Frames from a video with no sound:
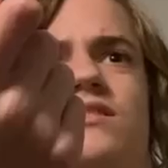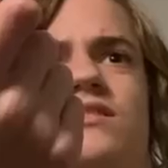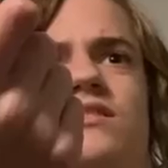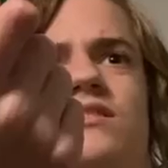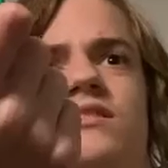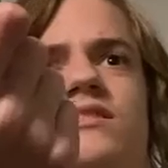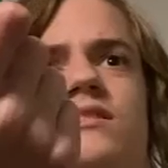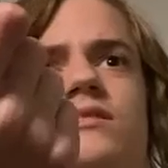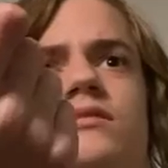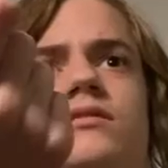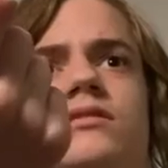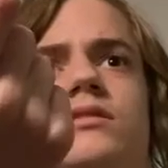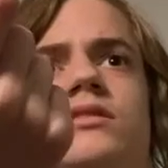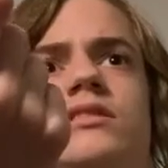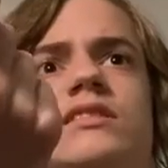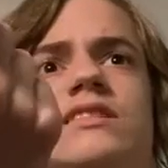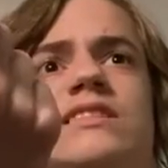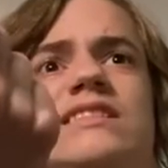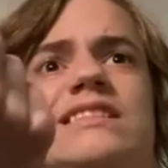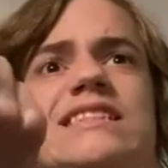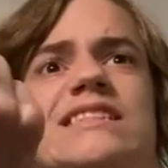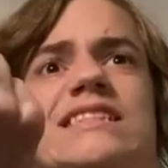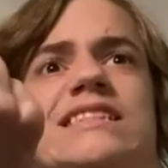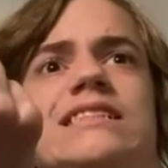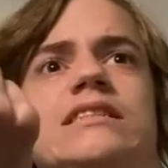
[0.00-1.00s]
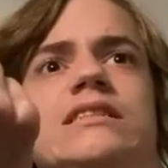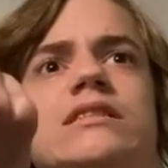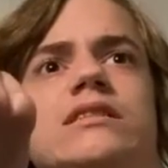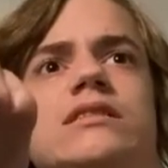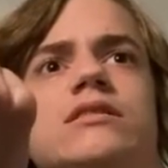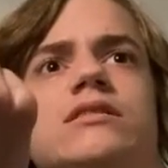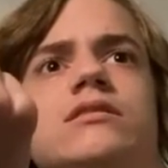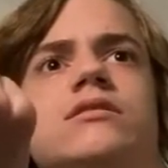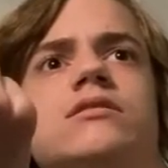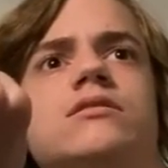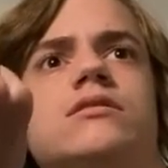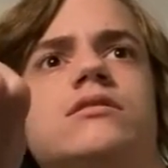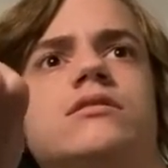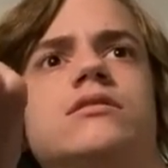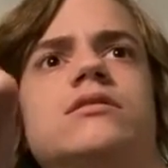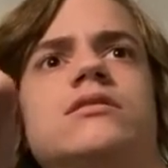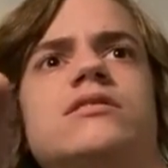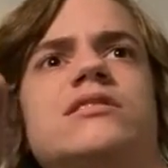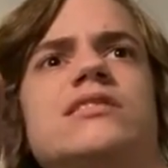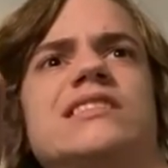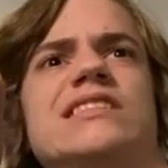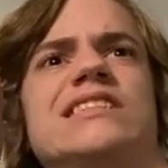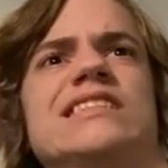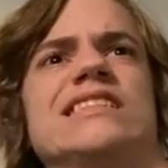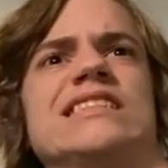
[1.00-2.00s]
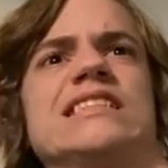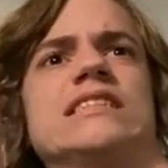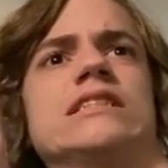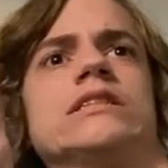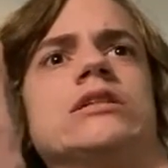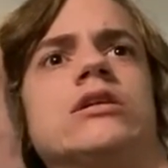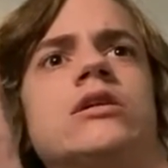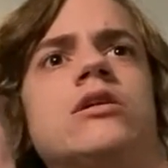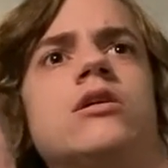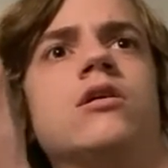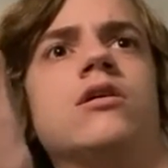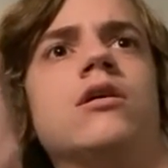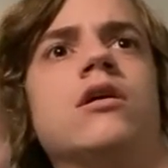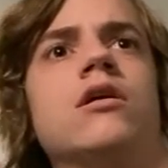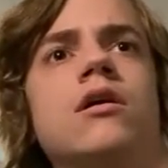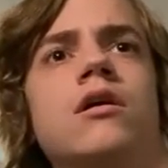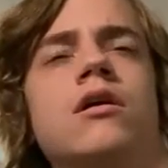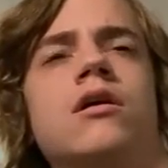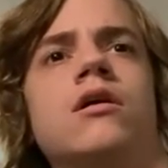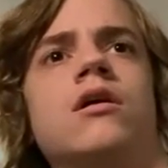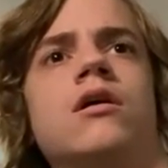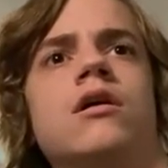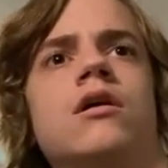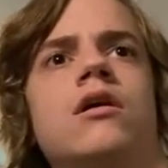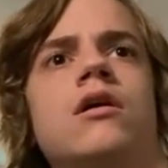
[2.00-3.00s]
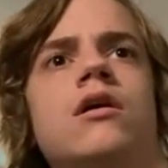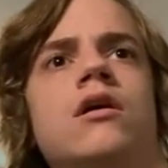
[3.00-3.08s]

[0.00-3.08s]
[no speech]